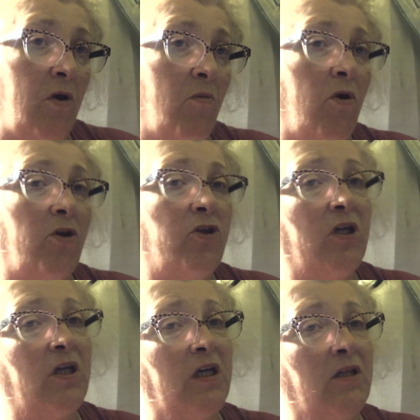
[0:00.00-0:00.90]
well, she
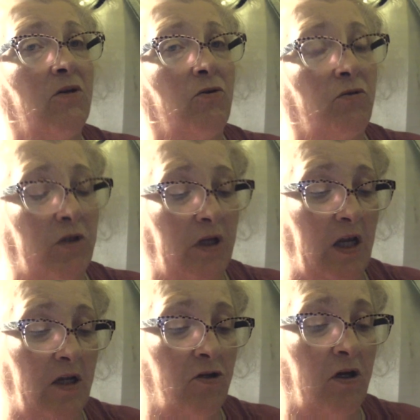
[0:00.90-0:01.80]
didn't get the news
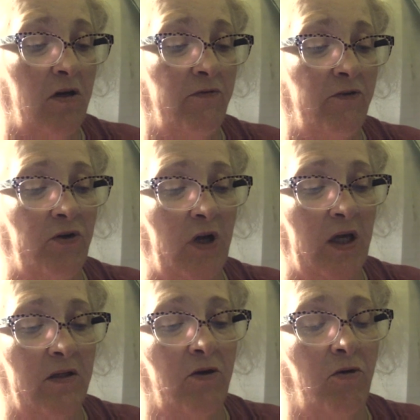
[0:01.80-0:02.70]
today, she got it a few days
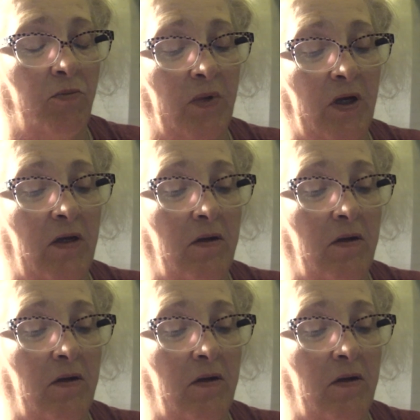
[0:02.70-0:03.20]
ago, but